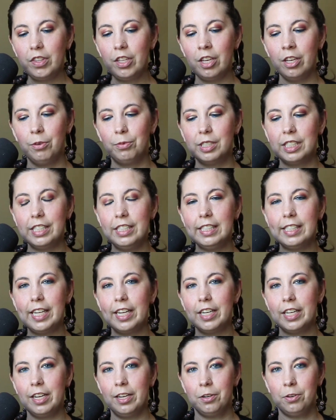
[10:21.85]
it was in
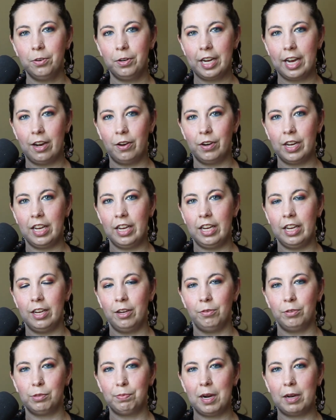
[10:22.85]
San Diego County.
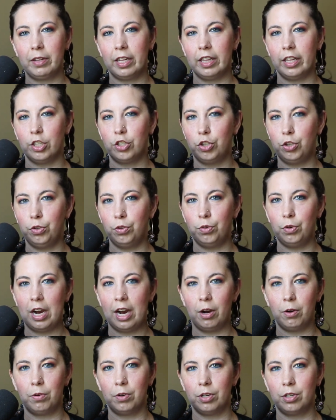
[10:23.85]
It was probably like 2
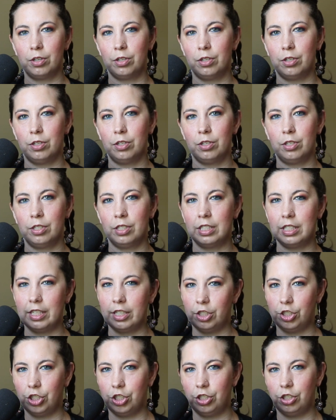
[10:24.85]
hours
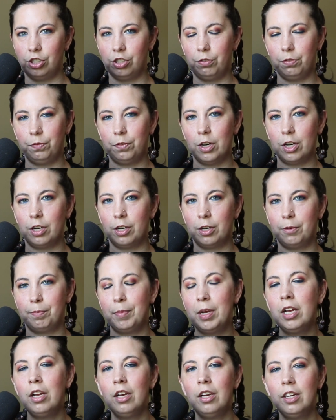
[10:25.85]
ish
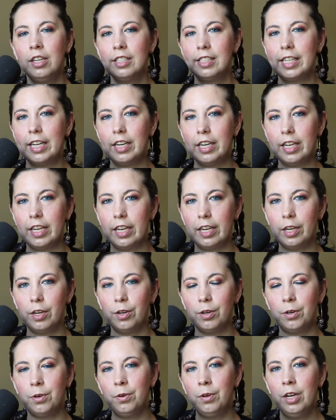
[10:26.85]
from San
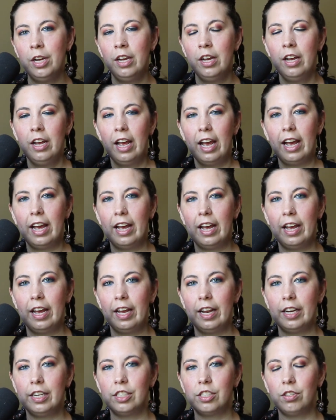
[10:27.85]
Diego.
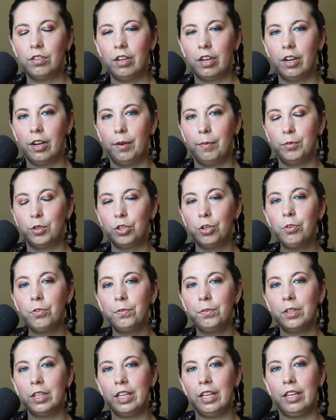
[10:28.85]
And
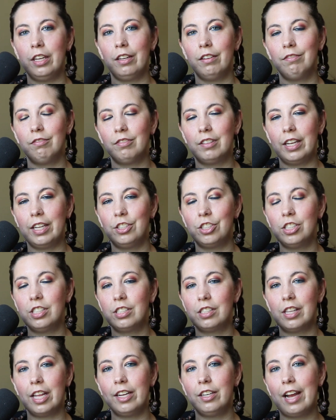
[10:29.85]
truthfully,
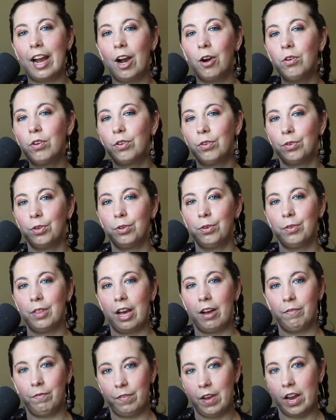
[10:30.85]
they outgrew
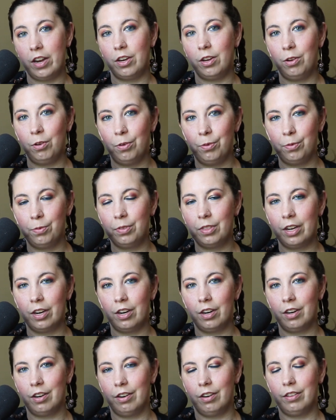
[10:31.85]
that venue.
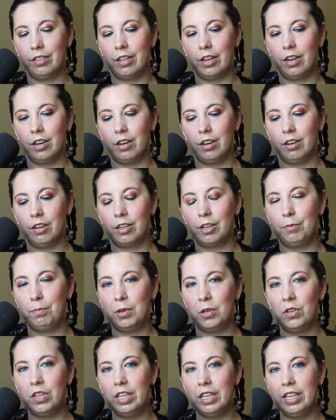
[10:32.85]
Their
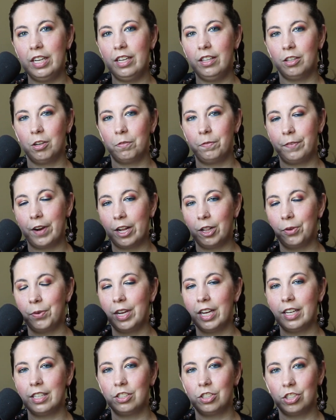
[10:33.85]
community and their
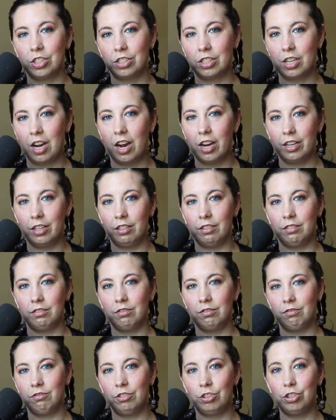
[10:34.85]
following has just
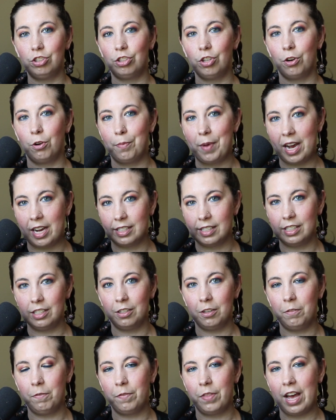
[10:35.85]
gotten so
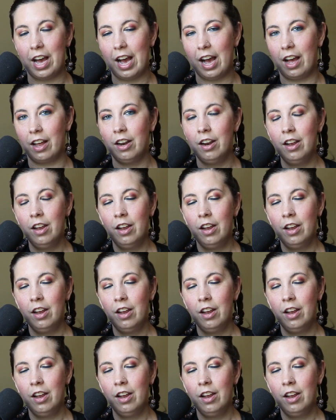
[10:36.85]
massive that